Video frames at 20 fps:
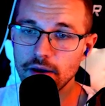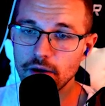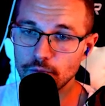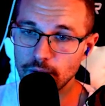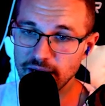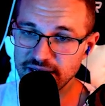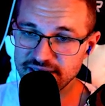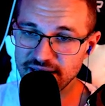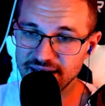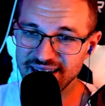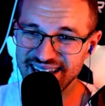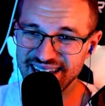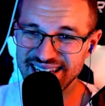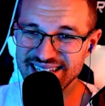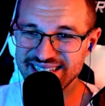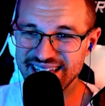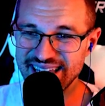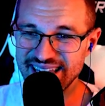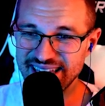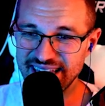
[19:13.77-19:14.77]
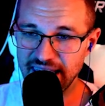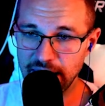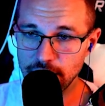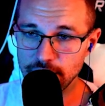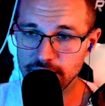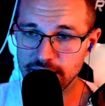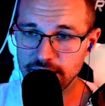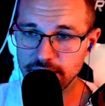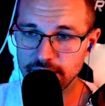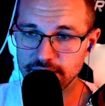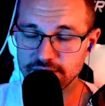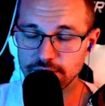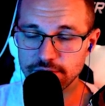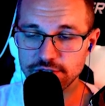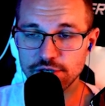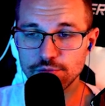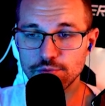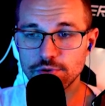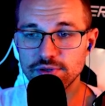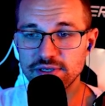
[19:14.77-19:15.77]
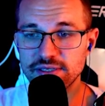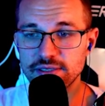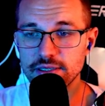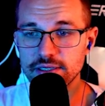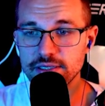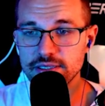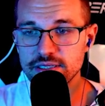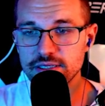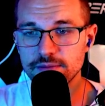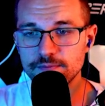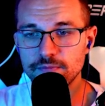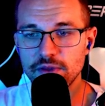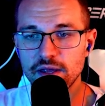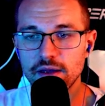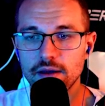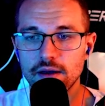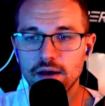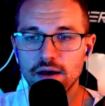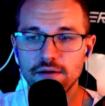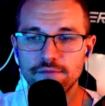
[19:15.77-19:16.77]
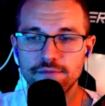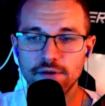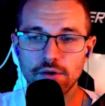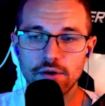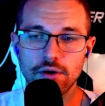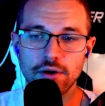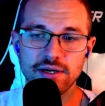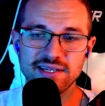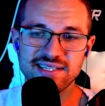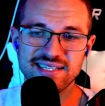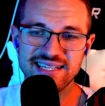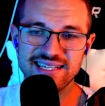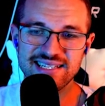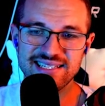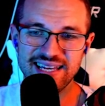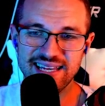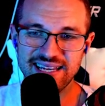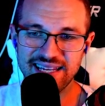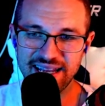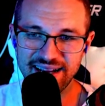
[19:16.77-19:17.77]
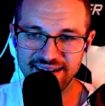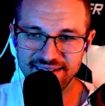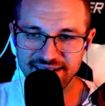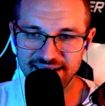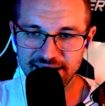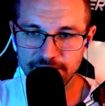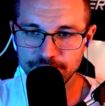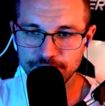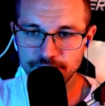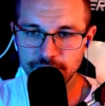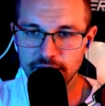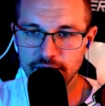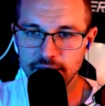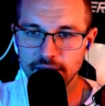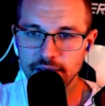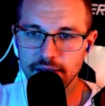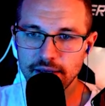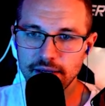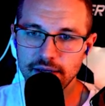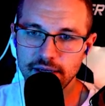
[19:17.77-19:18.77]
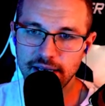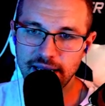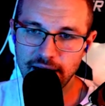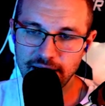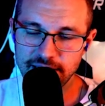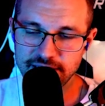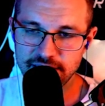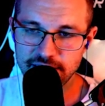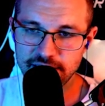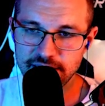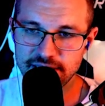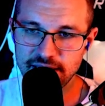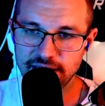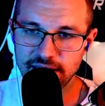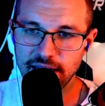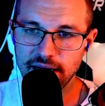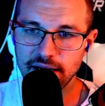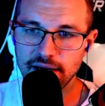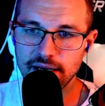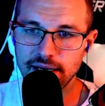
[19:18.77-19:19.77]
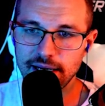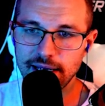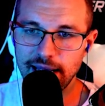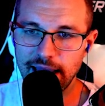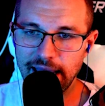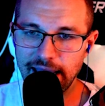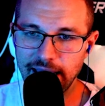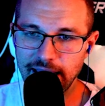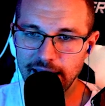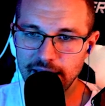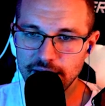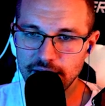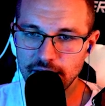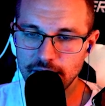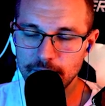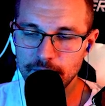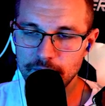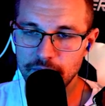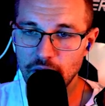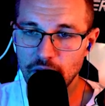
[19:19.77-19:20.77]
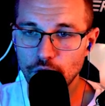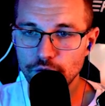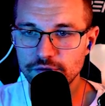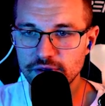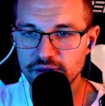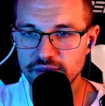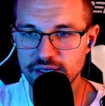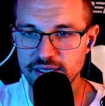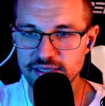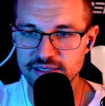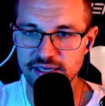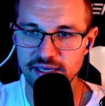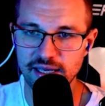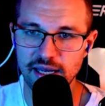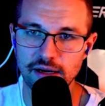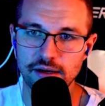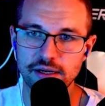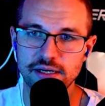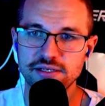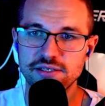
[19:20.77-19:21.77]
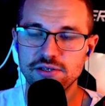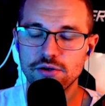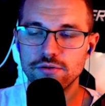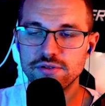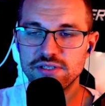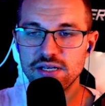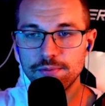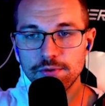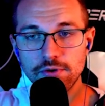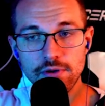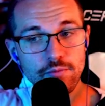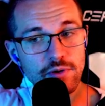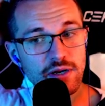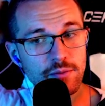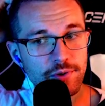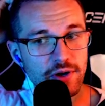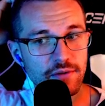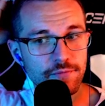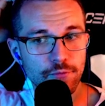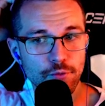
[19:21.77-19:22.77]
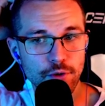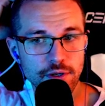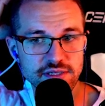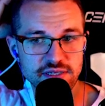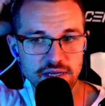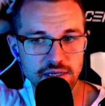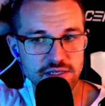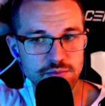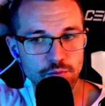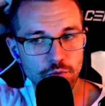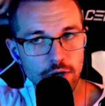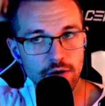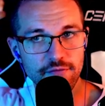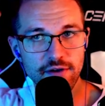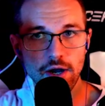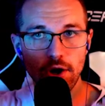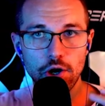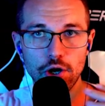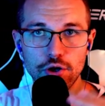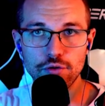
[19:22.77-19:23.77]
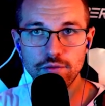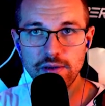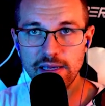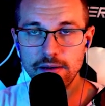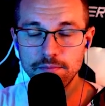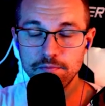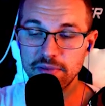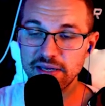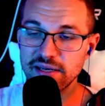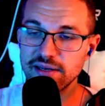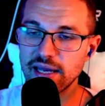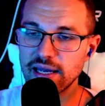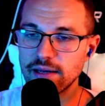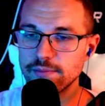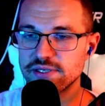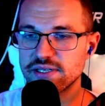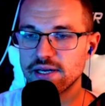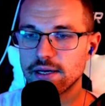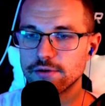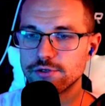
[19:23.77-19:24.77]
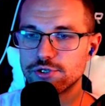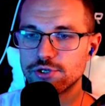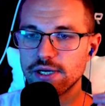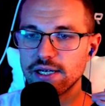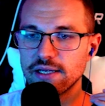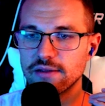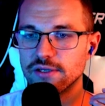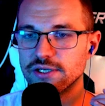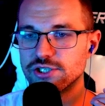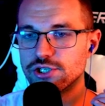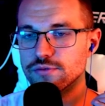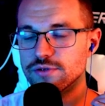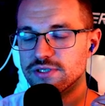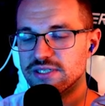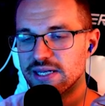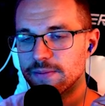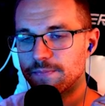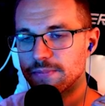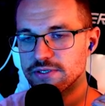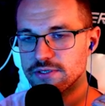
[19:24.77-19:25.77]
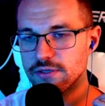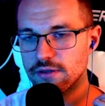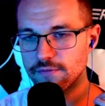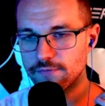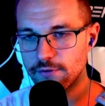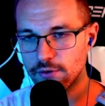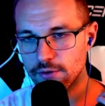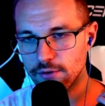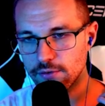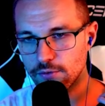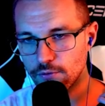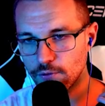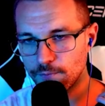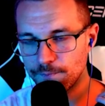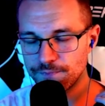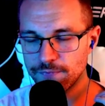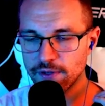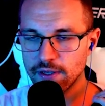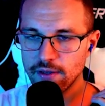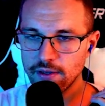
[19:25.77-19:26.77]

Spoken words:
Rek'Sai is a carry. That's all she really does. Vel'Koz is a carry. Kaisa is a carry, and Belvoth is a carry. So typically when you play Voids, it is more of a early and mid-game style trait unless you dip into the vertical,